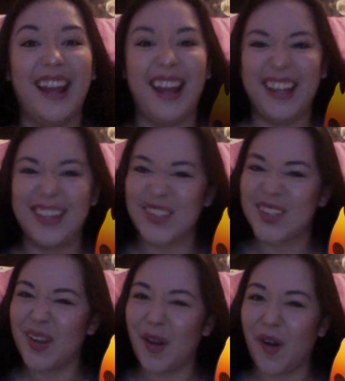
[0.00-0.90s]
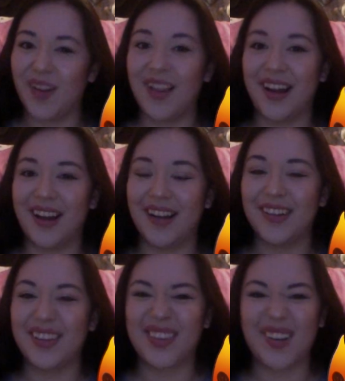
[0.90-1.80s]
And this one's got a collar.
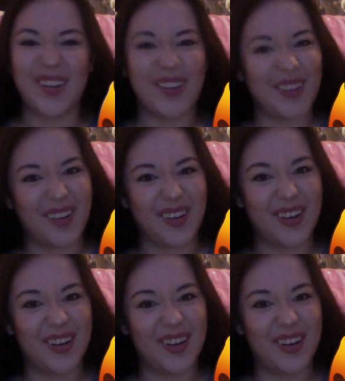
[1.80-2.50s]
Oh,